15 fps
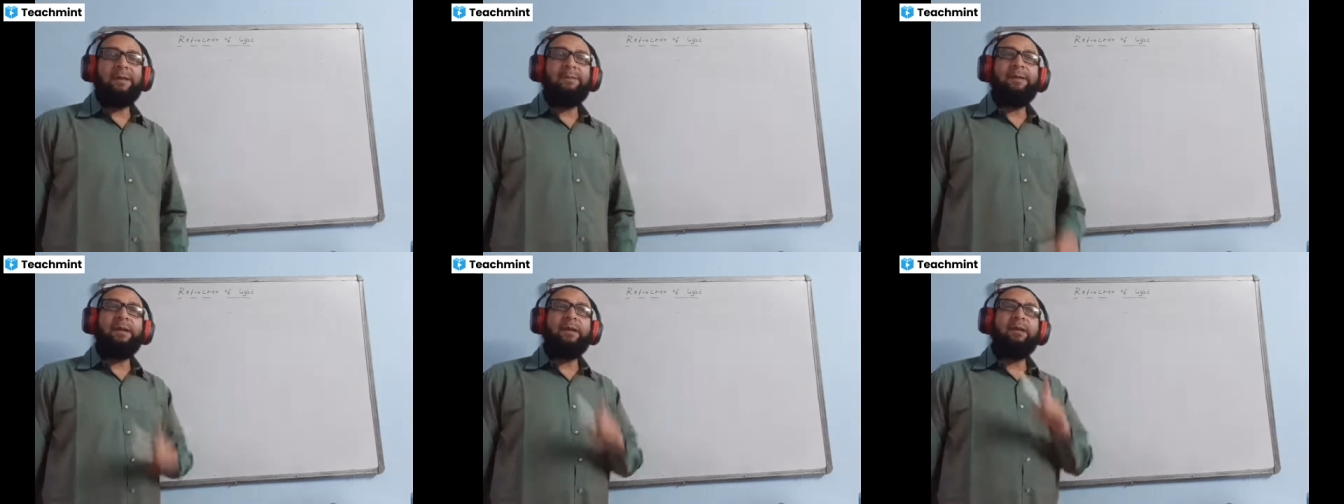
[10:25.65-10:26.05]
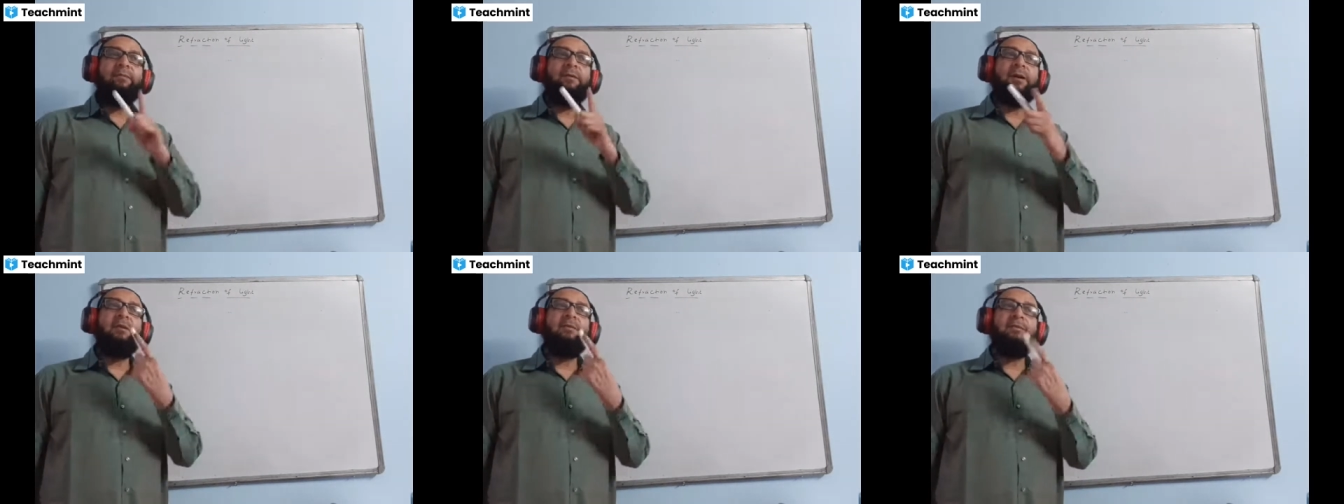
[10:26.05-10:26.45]
They may
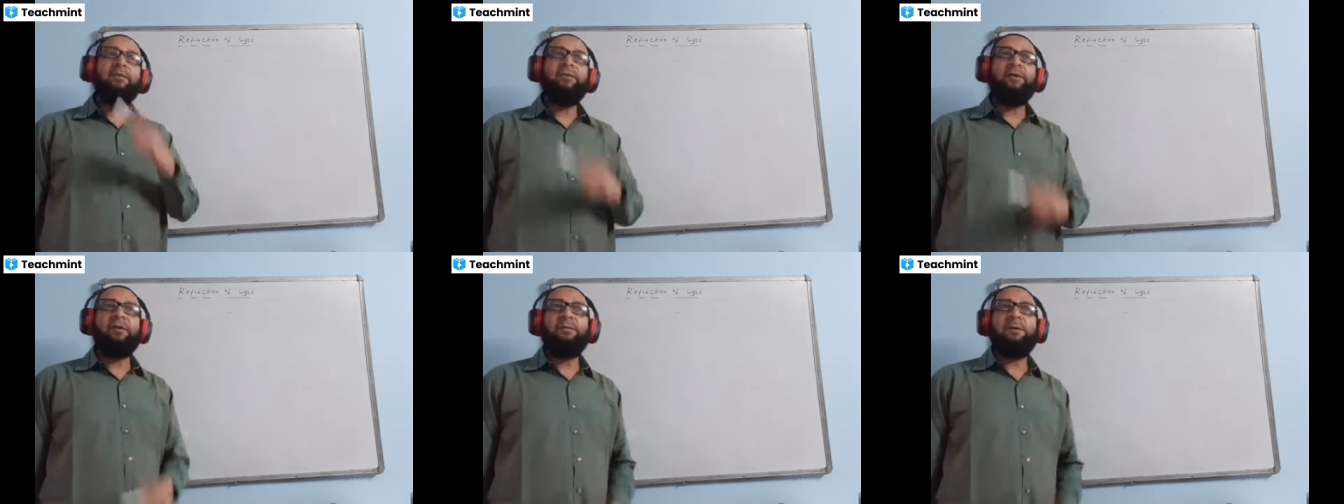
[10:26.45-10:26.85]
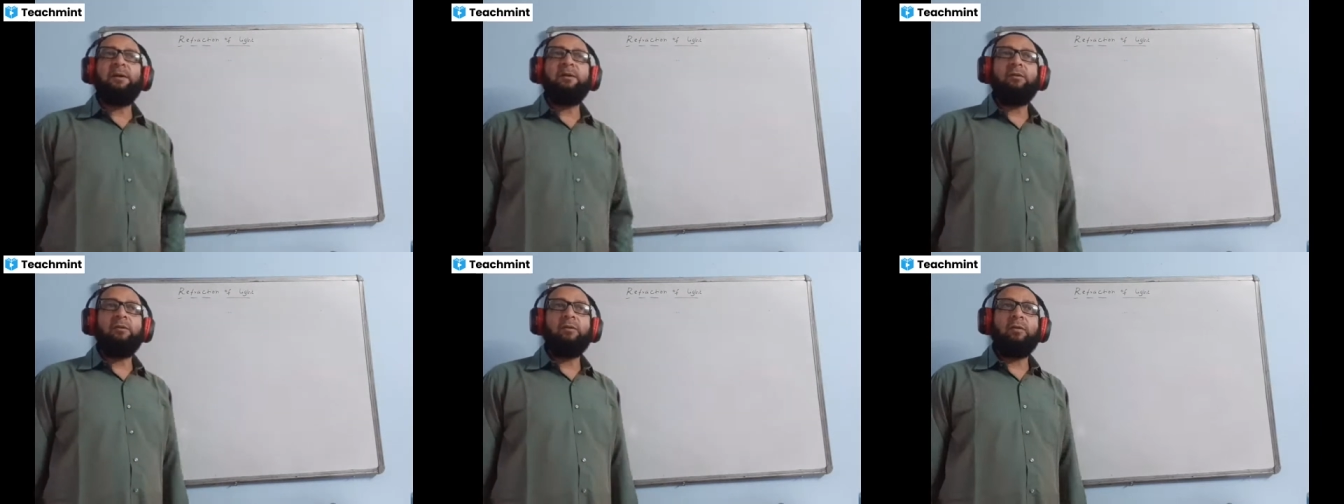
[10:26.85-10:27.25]
give one of the
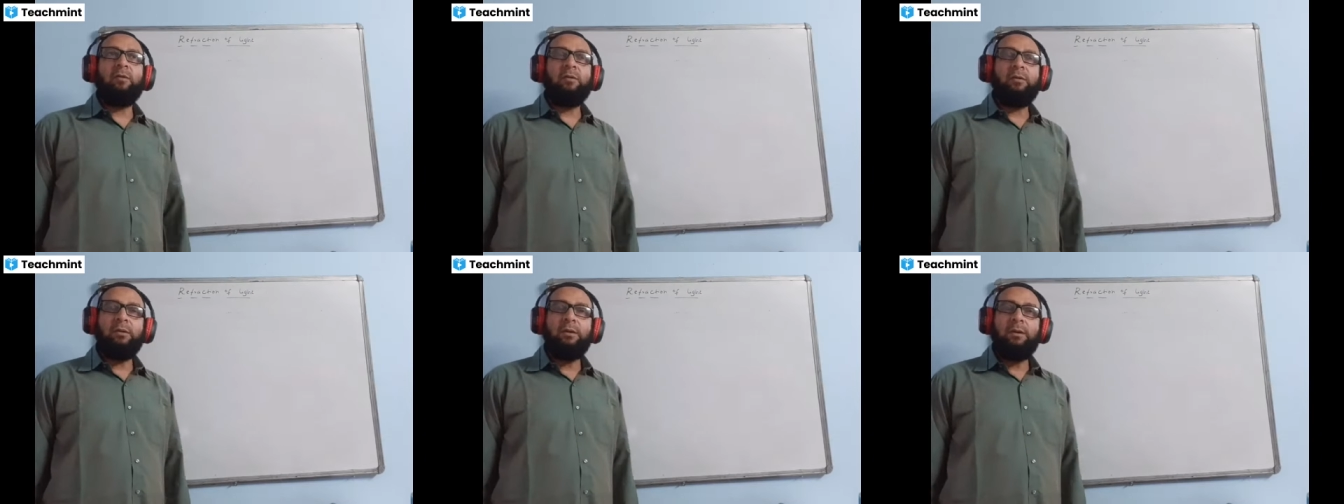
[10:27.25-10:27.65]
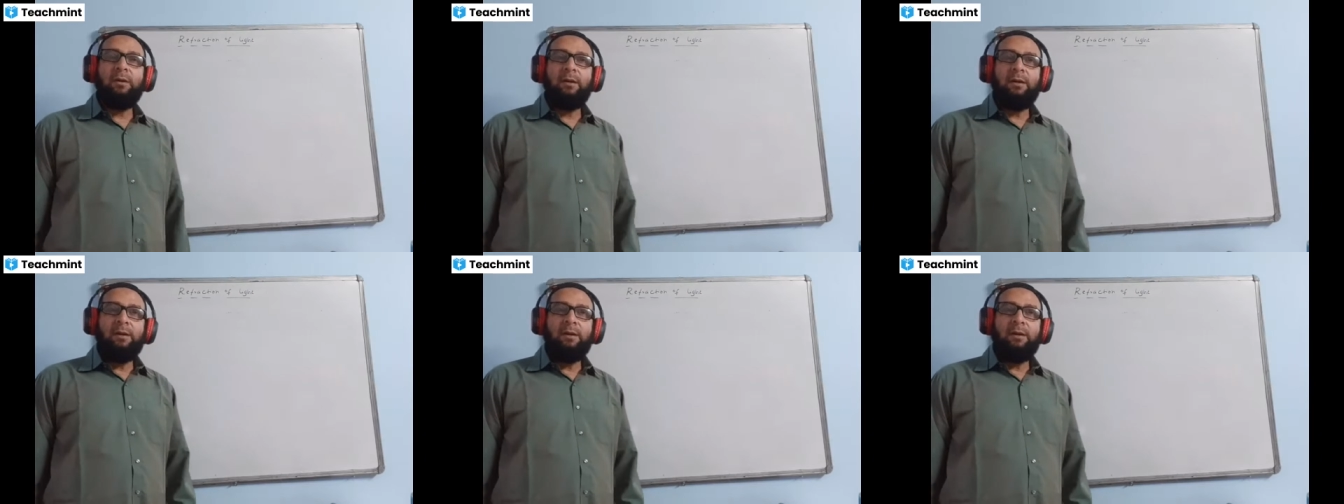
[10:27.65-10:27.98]
phenomena, not all.